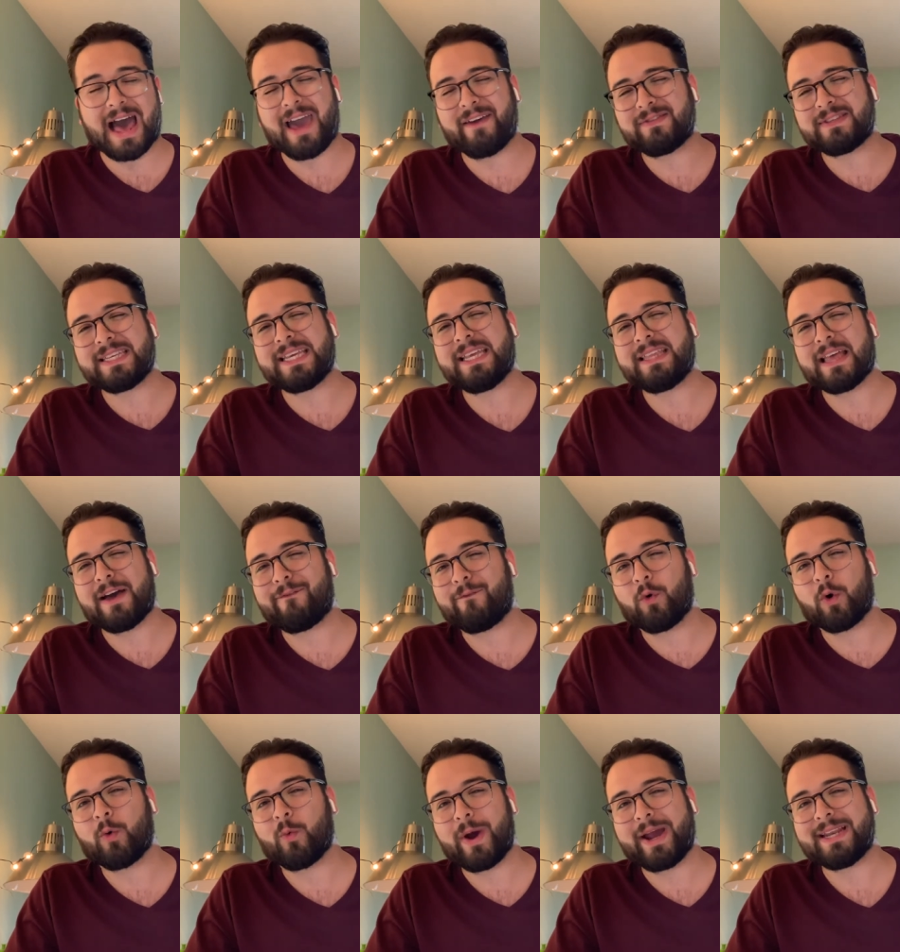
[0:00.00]
I've seen that
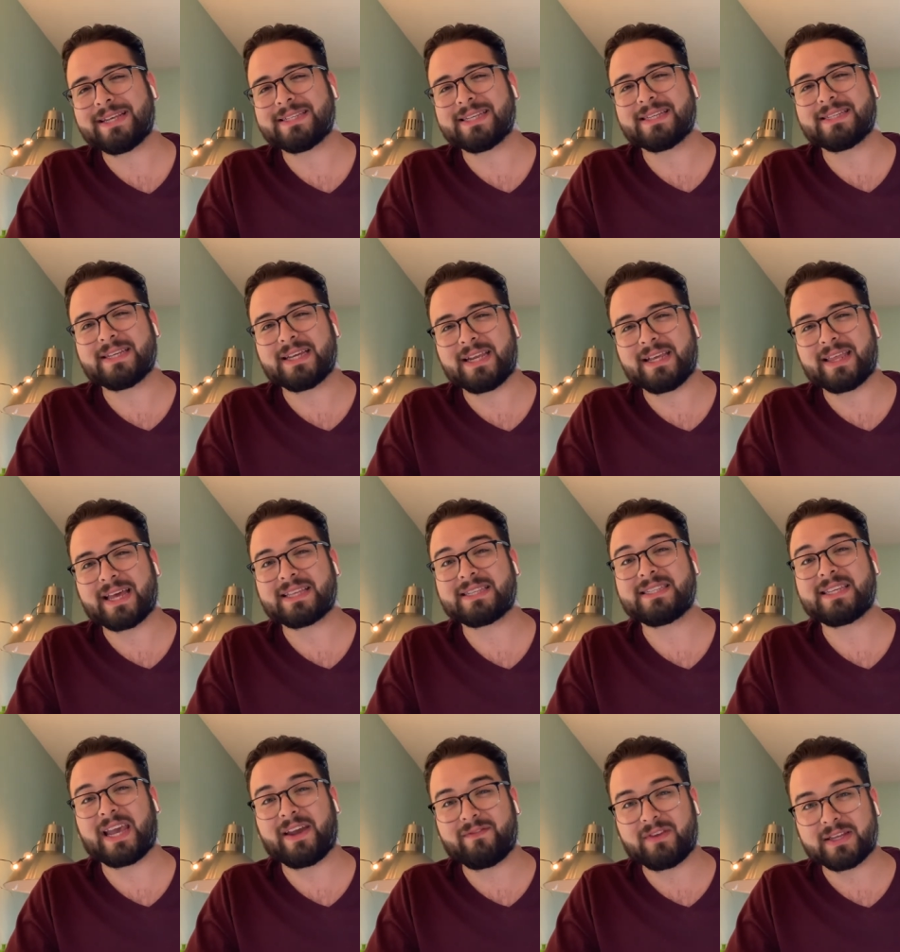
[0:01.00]
Fort Wayne is a city that
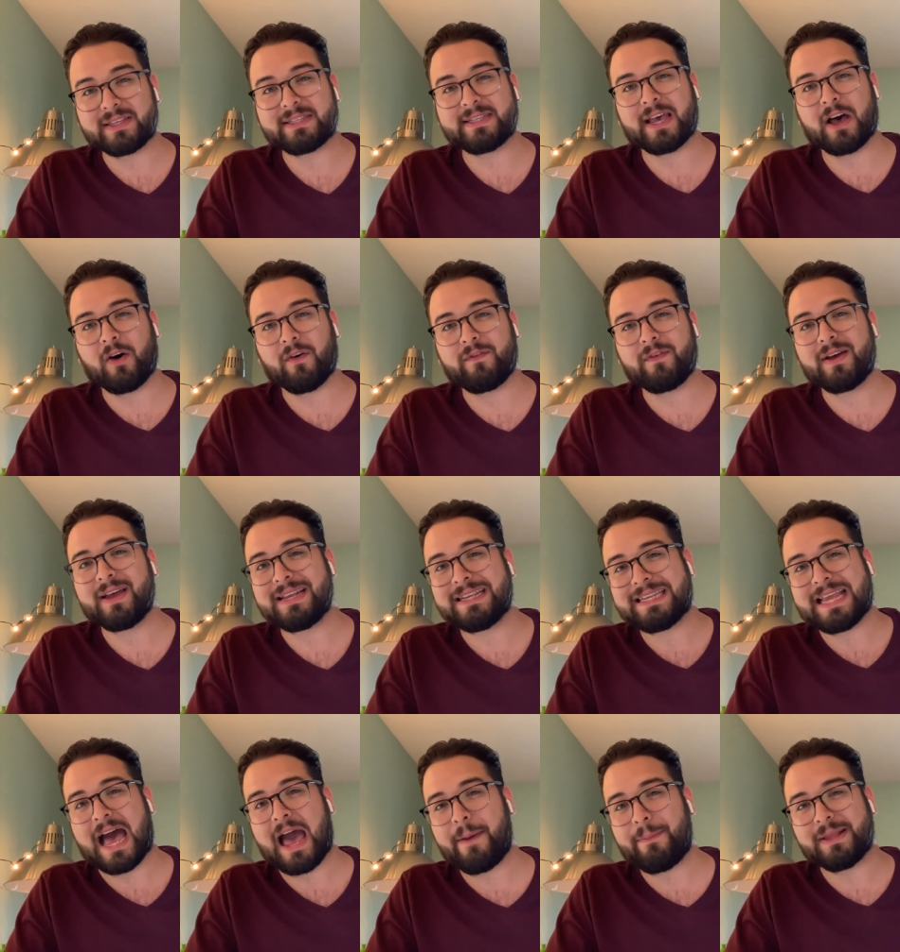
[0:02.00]
saved itself
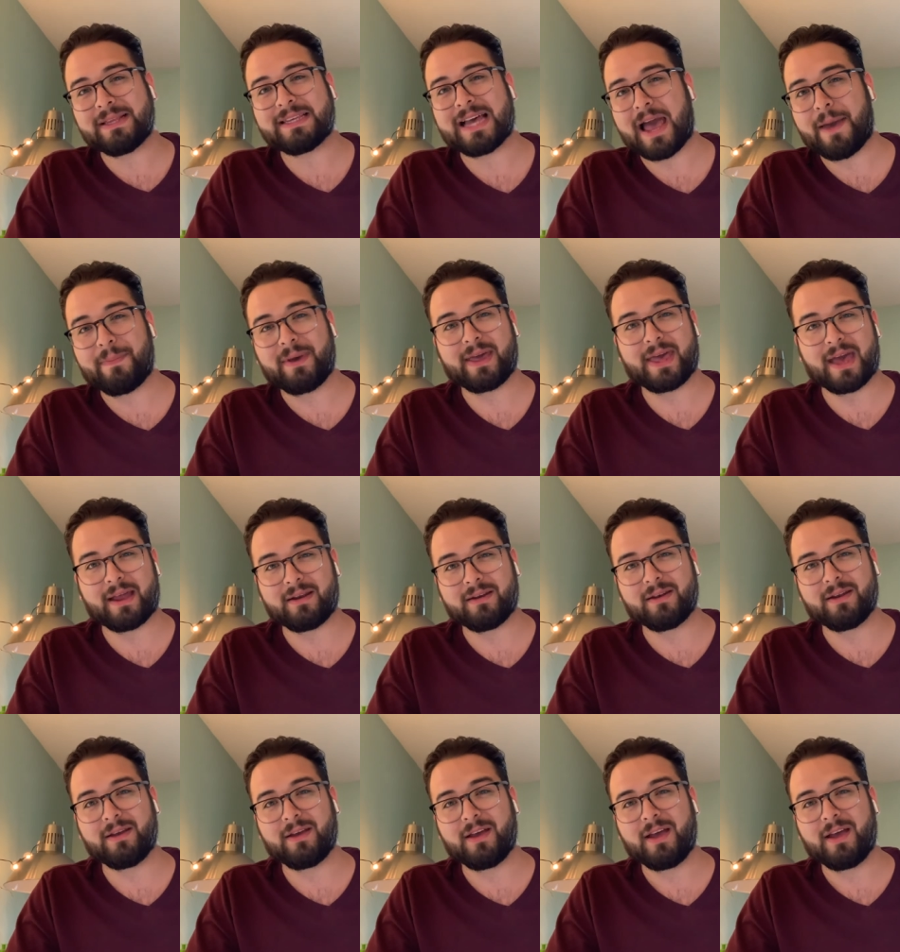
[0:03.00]
time and time again.